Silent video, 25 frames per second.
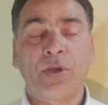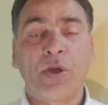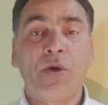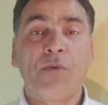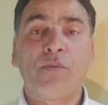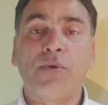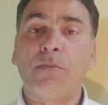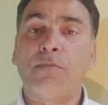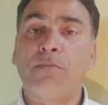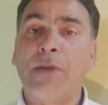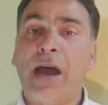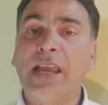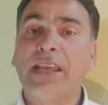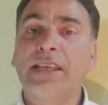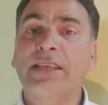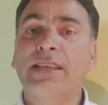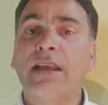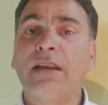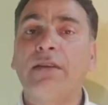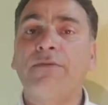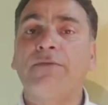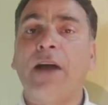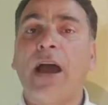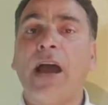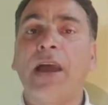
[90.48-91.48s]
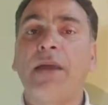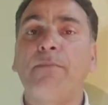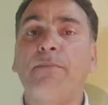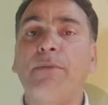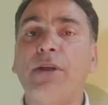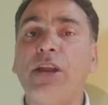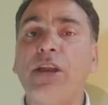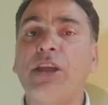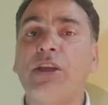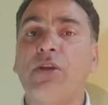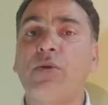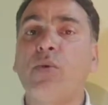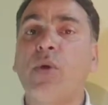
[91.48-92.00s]
For myself, I
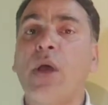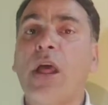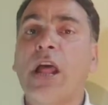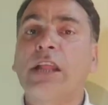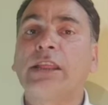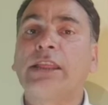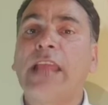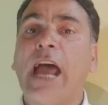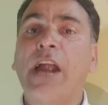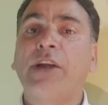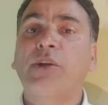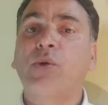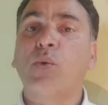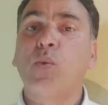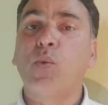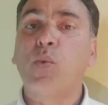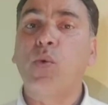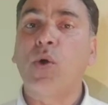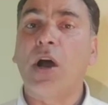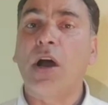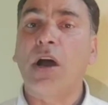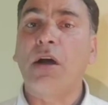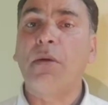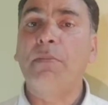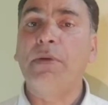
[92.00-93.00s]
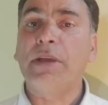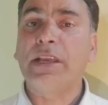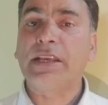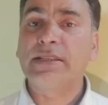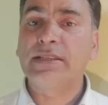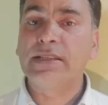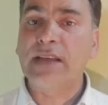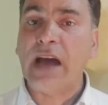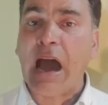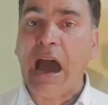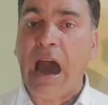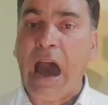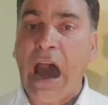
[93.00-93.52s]
believe that verb is
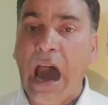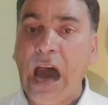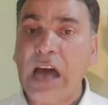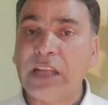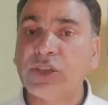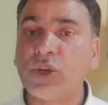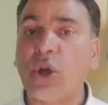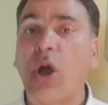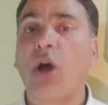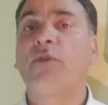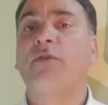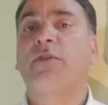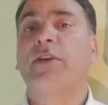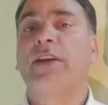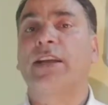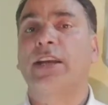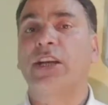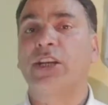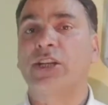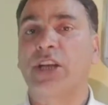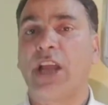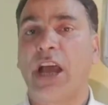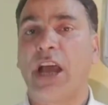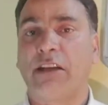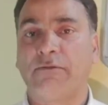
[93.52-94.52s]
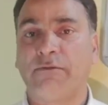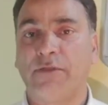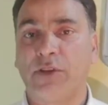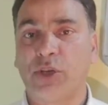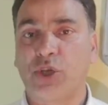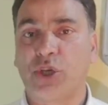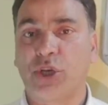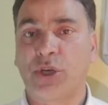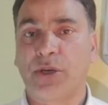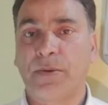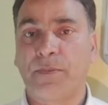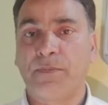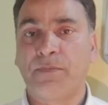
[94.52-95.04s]
the heart of English
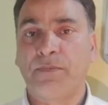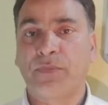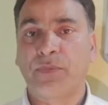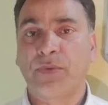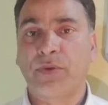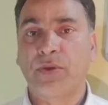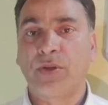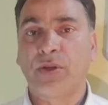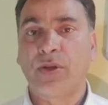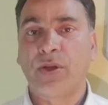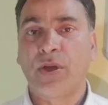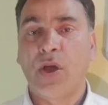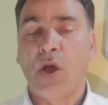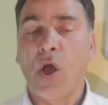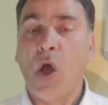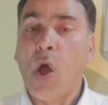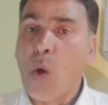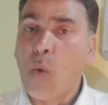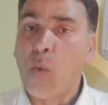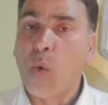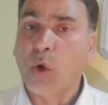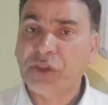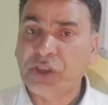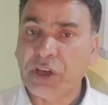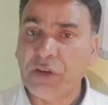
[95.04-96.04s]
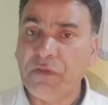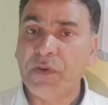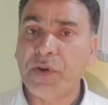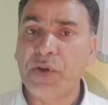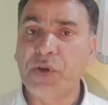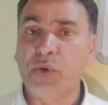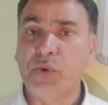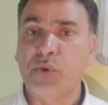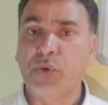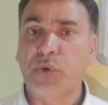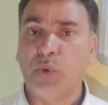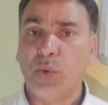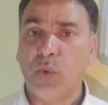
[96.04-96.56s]
language. Whatever
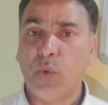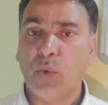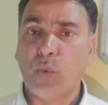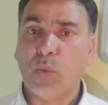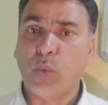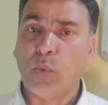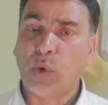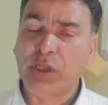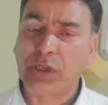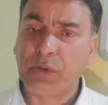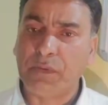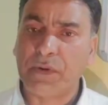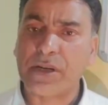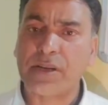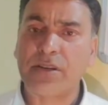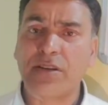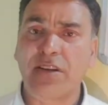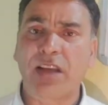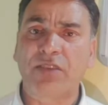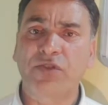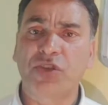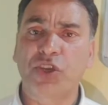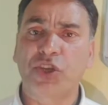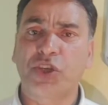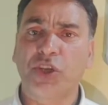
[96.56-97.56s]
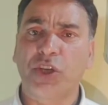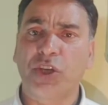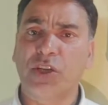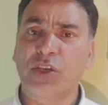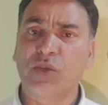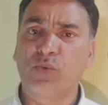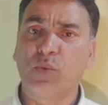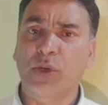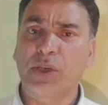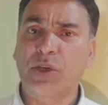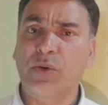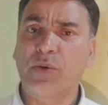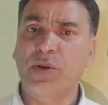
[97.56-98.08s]
you do, whatever transitions,
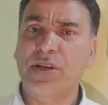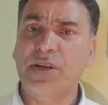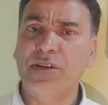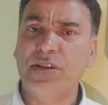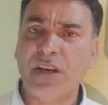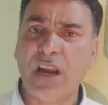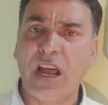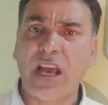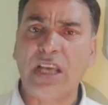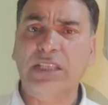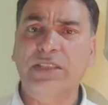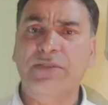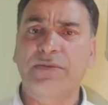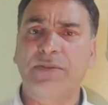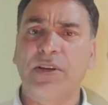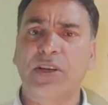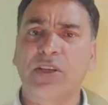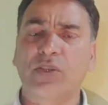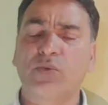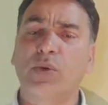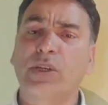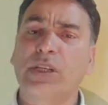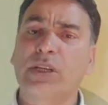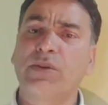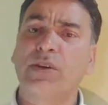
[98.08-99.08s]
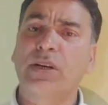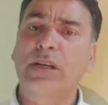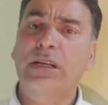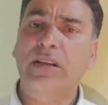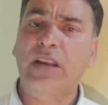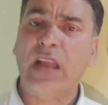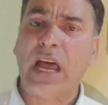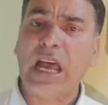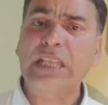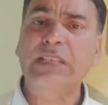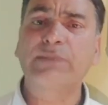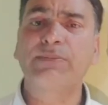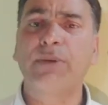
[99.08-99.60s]
whatever transfers, whatever
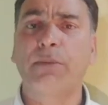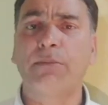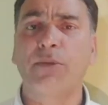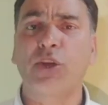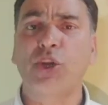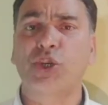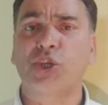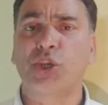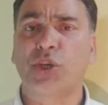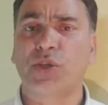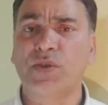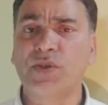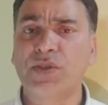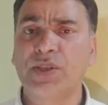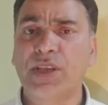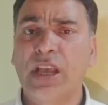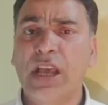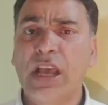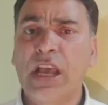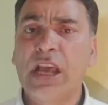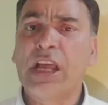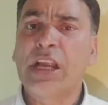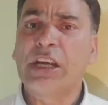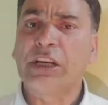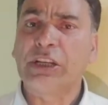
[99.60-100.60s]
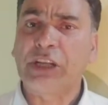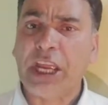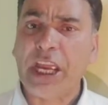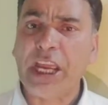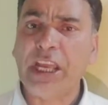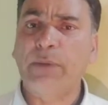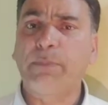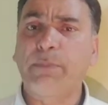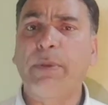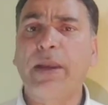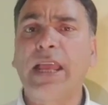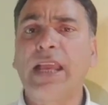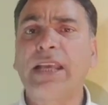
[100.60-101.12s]
transformations
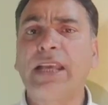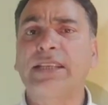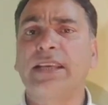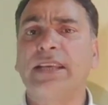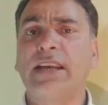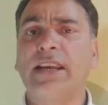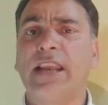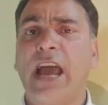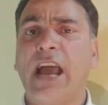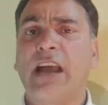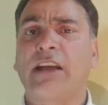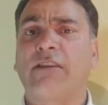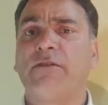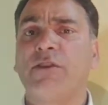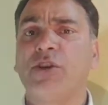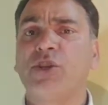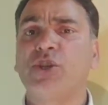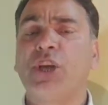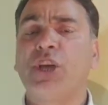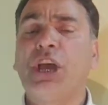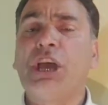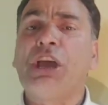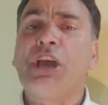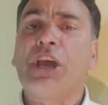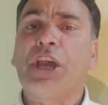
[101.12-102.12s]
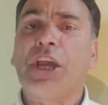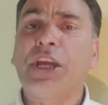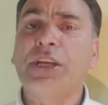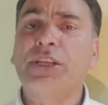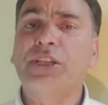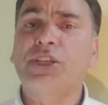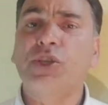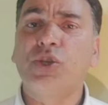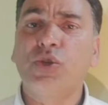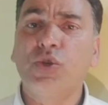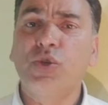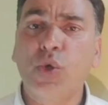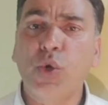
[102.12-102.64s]
take place in language,
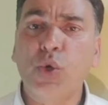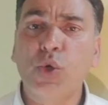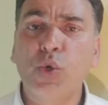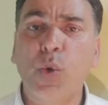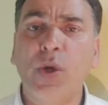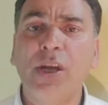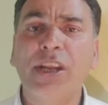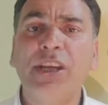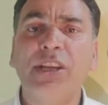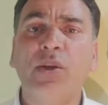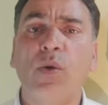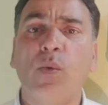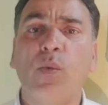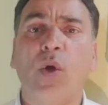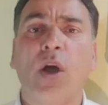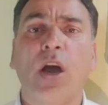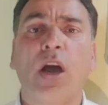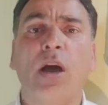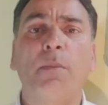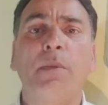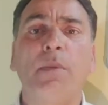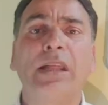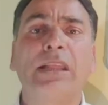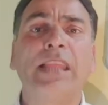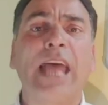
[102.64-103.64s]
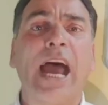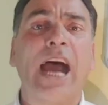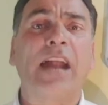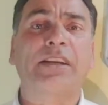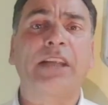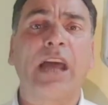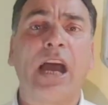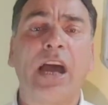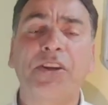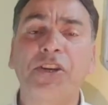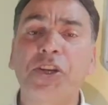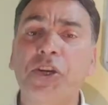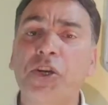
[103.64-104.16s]
it's usually the verb
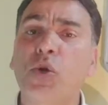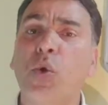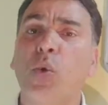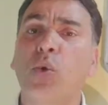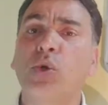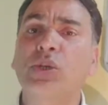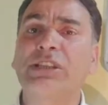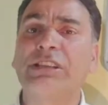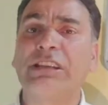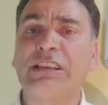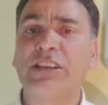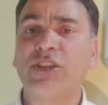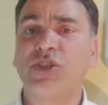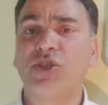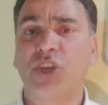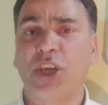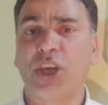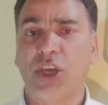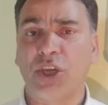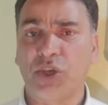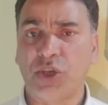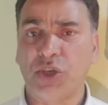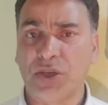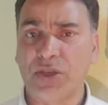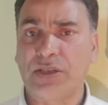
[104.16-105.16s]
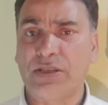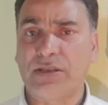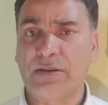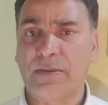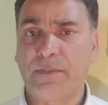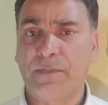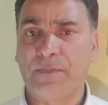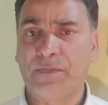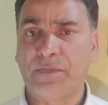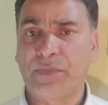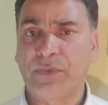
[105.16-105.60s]
that undergoes these changes.